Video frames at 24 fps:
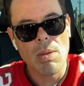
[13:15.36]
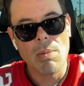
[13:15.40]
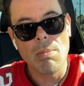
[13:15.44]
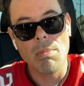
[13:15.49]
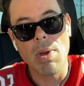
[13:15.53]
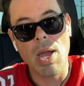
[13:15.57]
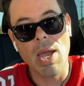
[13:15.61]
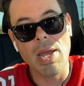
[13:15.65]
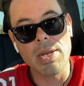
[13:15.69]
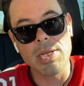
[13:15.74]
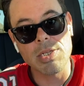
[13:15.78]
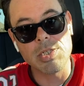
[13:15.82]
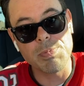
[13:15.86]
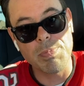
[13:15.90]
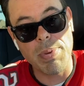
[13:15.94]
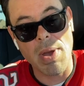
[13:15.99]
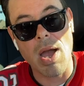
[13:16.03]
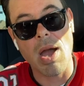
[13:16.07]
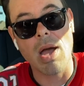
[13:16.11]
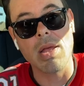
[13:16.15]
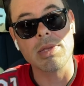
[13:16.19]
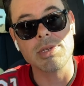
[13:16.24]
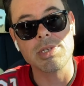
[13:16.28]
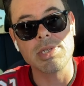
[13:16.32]
minus
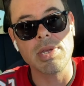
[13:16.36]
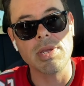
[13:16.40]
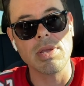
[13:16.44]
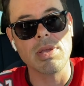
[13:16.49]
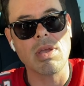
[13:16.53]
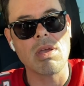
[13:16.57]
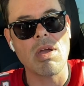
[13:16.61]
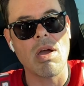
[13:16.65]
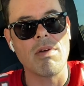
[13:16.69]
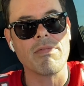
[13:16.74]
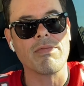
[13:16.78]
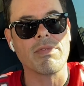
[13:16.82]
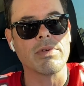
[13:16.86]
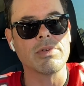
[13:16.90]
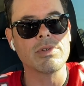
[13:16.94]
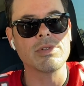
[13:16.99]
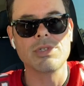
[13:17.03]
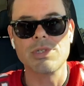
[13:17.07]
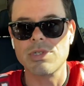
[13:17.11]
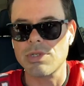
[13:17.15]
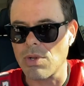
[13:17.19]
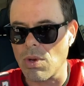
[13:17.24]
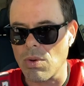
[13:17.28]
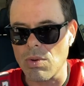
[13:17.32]
policy and
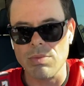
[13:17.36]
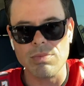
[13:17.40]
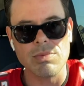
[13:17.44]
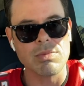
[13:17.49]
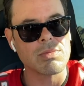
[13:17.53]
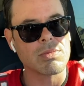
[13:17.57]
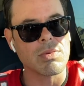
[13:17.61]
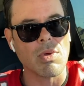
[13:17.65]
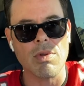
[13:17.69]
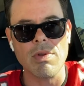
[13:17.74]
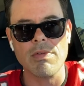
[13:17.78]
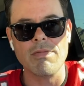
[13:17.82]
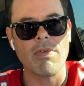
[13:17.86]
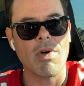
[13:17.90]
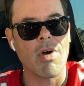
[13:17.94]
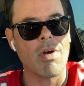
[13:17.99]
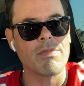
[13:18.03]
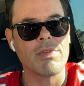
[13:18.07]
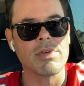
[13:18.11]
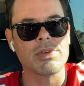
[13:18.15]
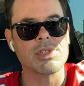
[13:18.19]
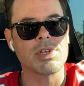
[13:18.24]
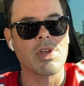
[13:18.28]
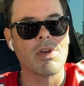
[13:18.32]
coverage. Don't, don't
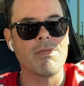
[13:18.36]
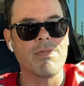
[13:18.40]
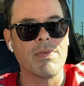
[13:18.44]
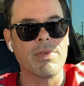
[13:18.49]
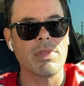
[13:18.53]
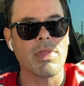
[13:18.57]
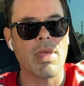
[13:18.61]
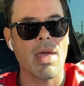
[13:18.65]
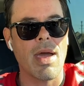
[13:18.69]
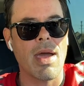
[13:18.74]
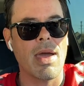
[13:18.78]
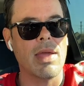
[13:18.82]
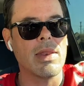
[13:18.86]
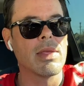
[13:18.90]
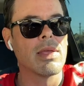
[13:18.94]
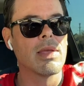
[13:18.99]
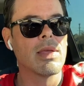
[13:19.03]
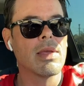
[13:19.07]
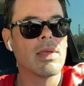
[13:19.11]
involve yourself with that.